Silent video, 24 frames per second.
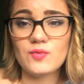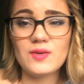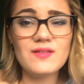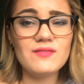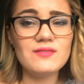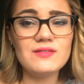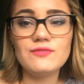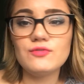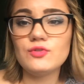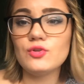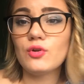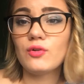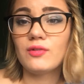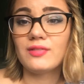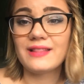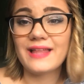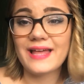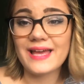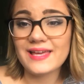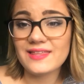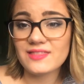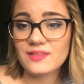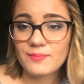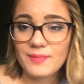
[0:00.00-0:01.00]
Even if you don't
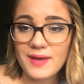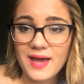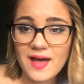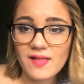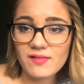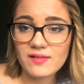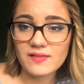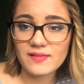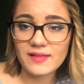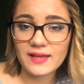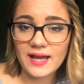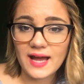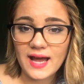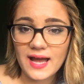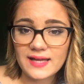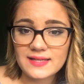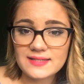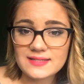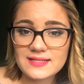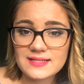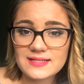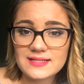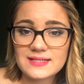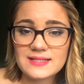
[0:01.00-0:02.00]
like the palette like I
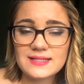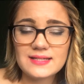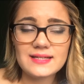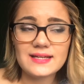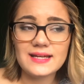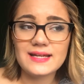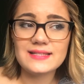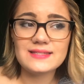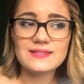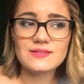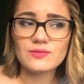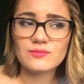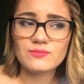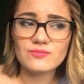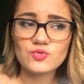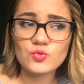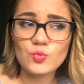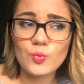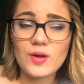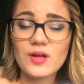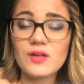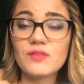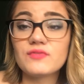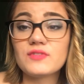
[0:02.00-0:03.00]
did, it's
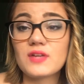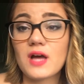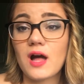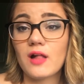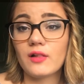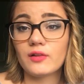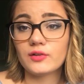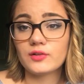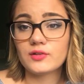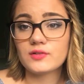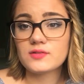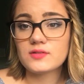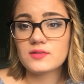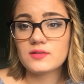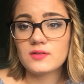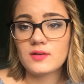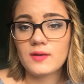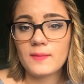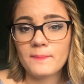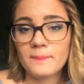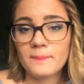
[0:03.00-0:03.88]
$12.